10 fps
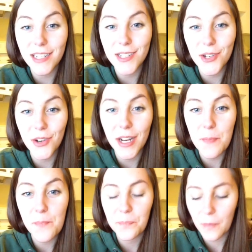enjoyed
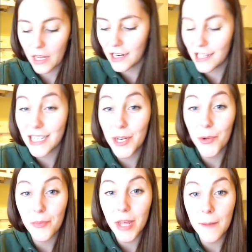eating dinner
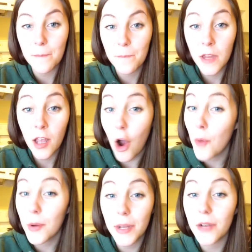with me.
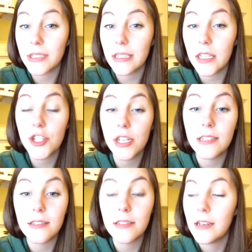Hope your meal was
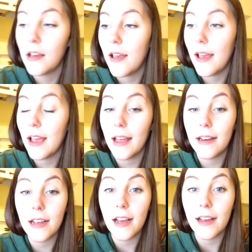delicious.
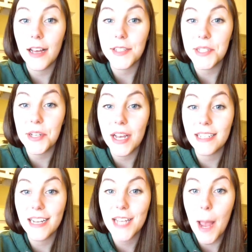And I'll see you guys
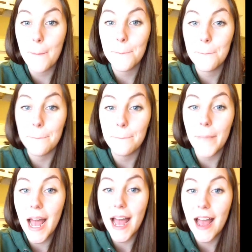next time.
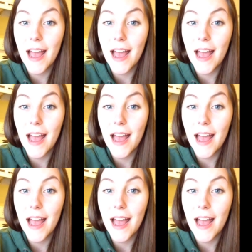Bye.